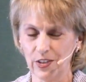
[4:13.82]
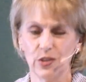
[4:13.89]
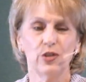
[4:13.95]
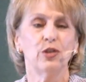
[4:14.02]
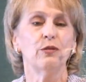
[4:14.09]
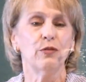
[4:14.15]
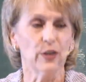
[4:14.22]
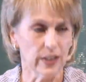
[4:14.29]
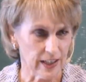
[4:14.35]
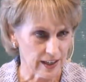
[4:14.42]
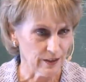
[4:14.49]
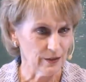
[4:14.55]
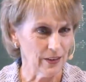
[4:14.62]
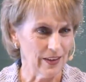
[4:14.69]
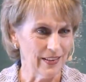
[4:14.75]
to
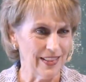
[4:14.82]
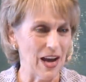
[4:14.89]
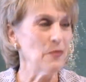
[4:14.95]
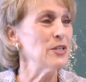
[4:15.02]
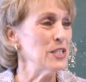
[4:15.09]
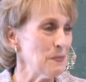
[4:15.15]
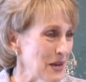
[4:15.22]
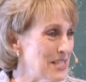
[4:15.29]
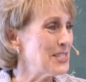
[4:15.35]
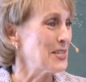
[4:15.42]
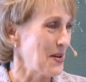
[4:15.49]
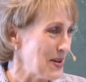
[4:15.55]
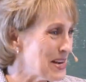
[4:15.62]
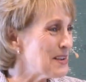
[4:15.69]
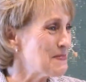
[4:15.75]
forgive. That was my
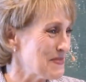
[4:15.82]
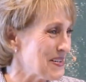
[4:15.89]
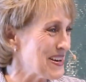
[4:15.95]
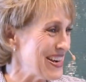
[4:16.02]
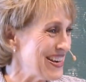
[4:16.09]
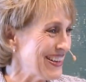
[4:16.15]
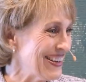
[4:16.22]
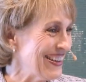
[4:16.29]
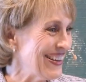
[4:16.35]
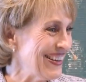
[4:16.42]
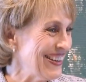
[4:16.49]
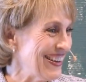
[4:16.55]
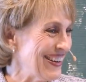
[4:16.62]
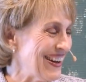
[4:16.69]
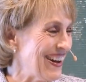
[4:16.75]
starting point.
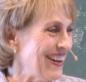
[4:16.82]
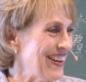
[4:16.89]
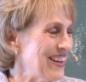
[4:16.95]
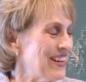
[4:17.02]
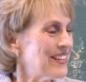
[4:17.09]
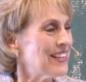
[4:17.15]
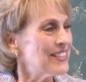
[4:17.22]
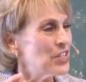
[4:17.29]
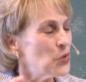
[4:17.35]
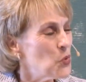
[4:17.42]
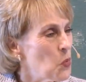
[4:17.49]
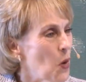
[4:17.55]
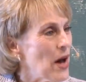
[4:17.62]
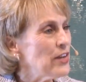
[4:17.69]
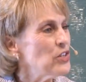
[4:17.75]
To
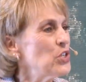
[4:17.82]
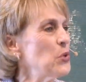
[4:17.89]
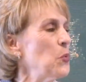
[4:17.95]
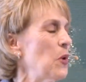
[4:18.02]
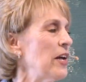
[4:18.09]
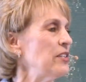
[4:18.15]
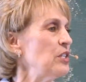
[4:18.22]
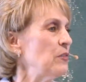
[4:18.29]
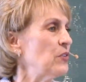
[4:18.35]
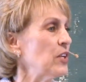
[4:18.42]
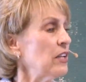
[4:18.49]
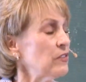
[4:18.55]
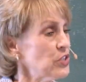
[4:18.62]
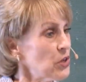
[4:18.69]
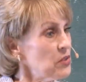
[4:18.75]
want to
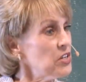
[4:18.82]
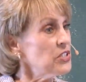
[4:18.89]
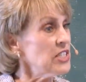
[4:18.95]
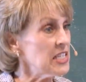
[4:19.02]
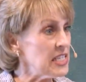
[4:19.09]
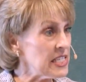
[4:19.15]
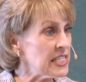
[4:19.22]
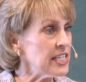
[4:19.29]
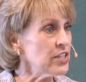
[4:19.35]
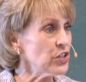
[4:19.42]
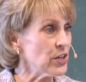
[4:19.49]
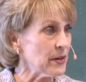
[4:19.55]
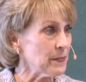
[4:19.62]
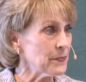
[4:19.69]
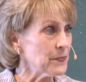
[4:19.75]
forgive. So there's a
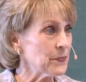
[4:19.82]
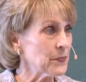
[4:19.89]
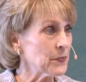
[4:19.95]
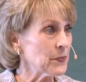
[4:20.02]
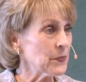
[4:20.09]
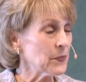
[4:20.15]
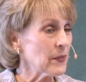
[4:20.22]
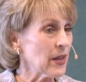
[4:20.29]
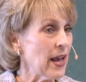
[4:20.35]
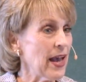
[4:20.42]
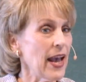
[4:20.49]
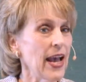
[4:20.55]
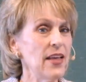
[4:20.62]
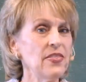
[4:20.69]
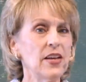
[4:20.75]
decision.
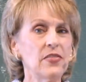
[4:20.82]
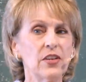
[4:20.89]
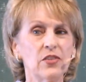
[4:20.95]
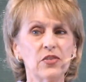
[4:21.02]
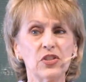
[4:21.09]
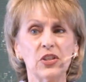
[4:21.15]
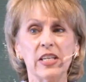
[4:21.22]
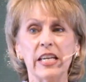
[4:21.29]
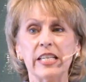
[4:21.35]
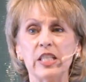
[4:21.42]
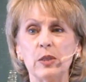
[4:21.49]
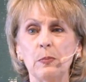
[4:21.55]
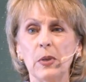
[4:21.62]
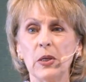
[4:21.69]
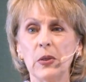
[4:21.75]
And then there's the
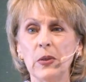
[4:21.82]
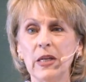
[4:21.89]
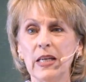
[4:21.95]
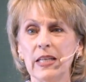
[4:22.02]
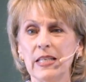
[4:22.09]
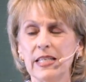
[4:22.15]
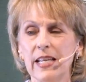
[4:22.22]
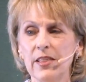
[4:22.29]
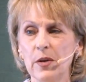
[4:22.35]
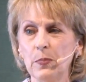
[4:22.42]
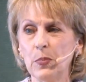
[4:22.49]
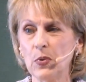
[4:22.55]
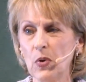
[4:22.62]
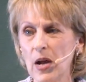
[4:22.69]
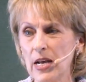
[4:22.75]
experience and the
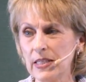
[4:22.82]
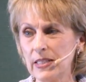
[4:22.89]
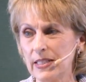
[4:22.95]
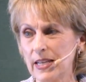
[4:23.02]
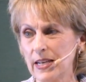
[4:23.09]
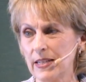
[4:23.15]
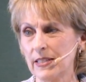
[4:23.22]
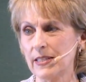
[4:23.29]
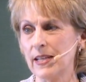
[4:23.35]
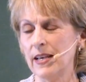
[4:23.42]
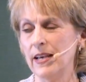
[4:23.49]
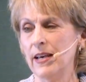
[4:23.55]
process